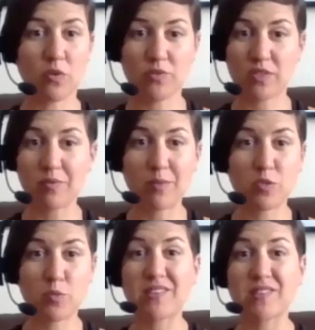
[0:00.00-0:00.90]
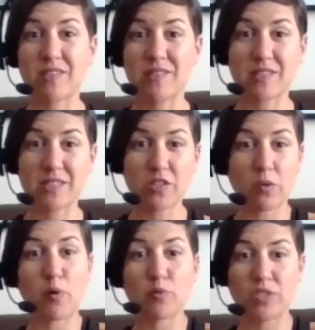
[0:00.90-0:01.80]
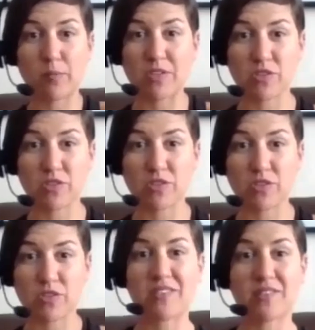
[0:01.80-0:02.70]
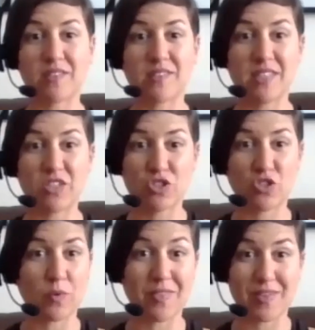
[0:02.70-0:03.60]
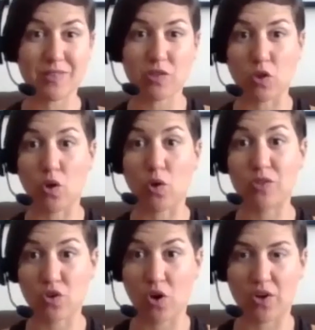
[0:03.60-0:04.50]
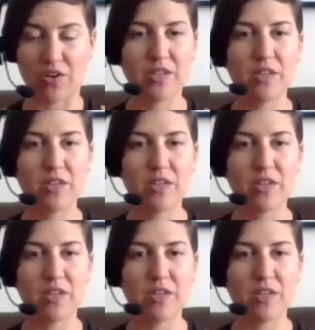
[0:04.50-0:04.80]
sometimes spasticity, the opposing muscles have spasticity, and just doing this alone is hard.